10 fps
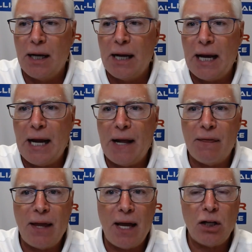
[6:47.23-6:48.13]
And
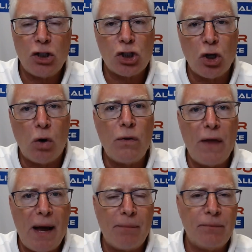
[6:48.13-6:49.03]
then show
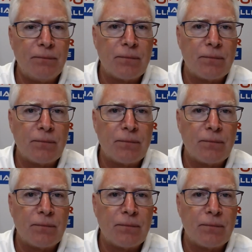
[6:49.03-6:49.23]
them